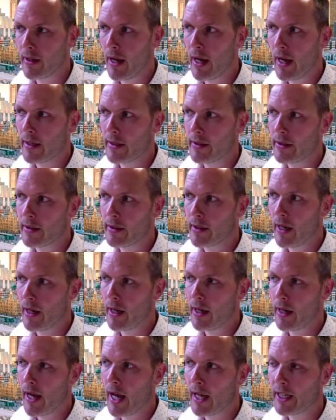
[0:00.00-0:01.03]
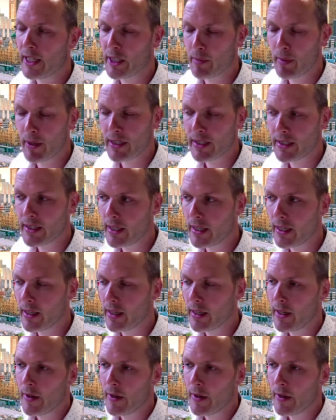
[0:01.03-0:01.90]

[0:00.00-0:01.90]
and eligibility,